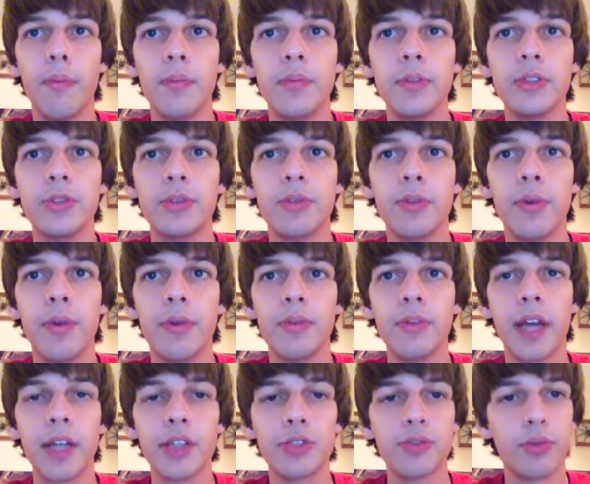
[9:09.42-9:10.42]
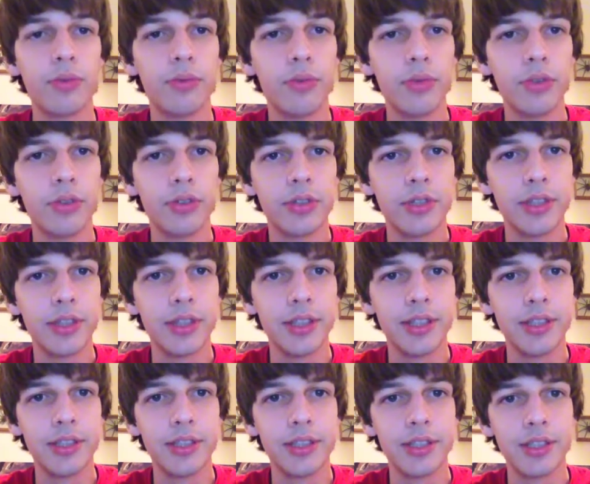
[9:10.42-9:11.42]
Lightsworn Ruler
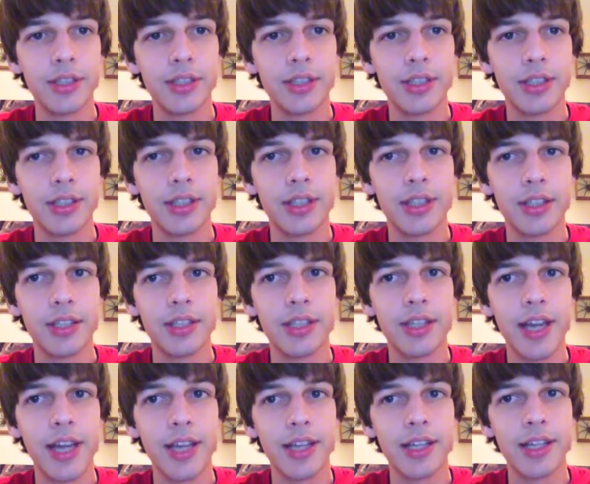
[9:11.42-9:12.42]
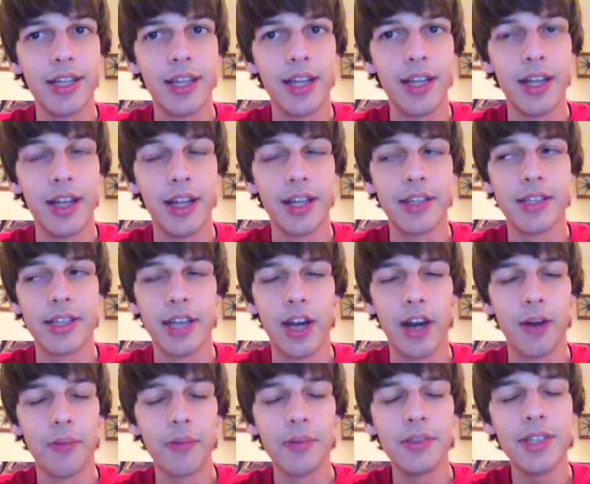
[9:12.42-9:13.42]
deck a
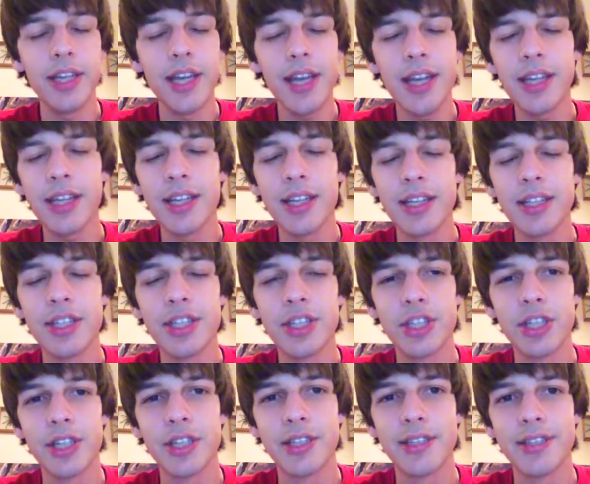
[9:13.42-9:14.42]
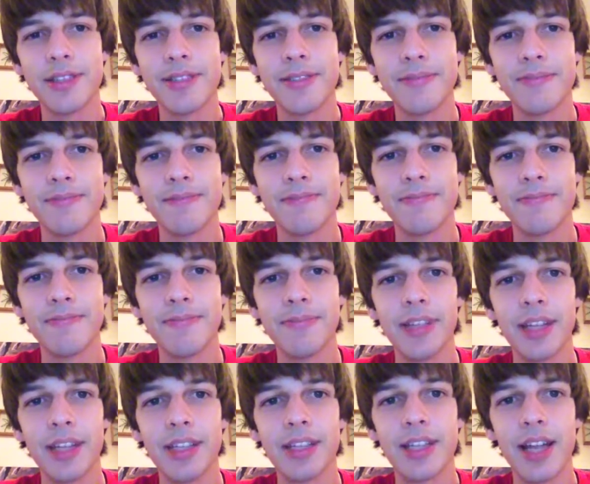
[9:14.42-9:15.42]
terrible deck. It's just,
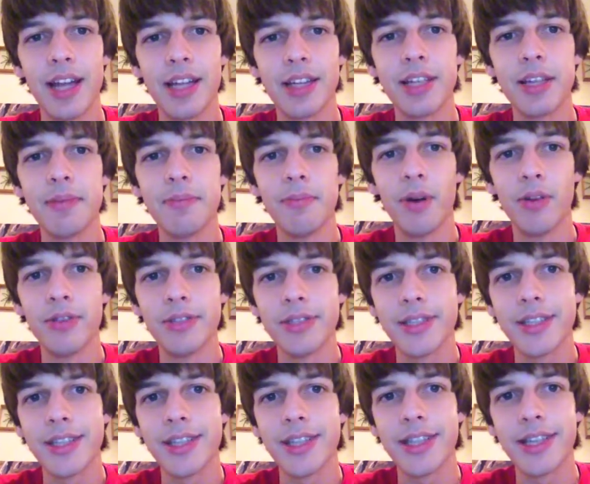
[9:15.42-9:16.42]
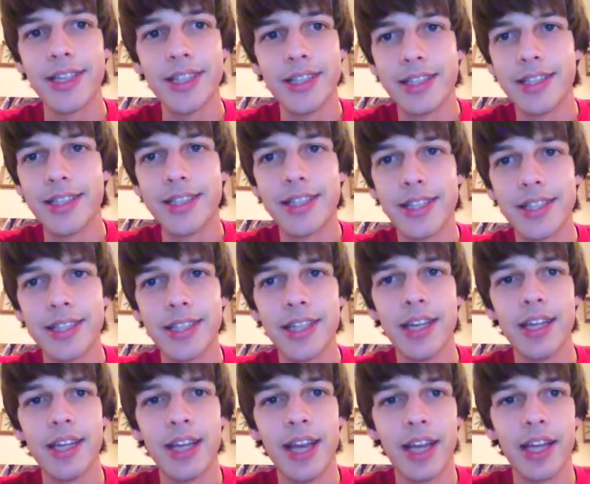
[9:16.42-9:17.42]
it's not the most
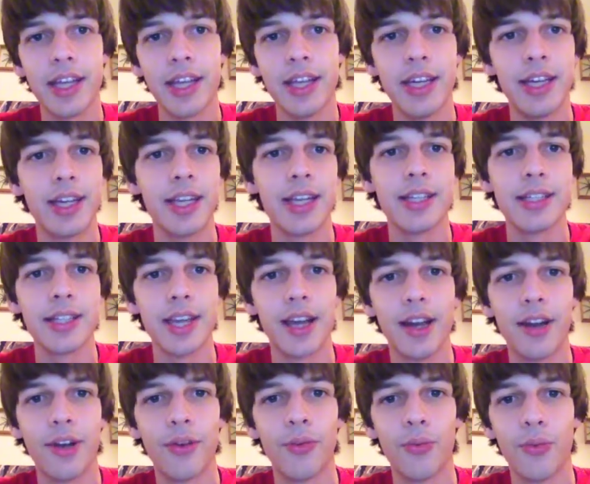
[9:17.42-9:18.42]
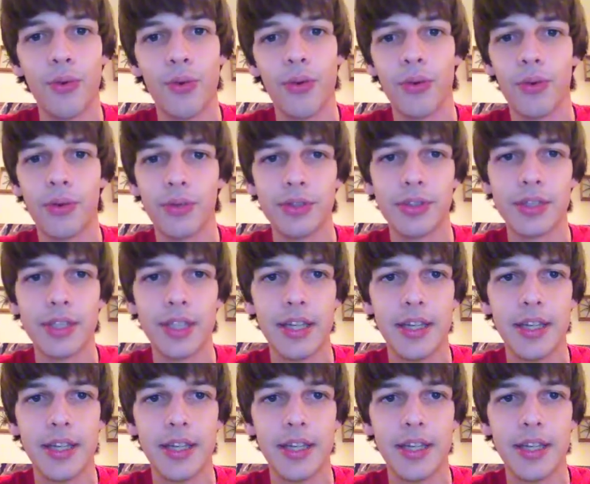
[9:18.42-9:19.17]
consistent deck in the entire world.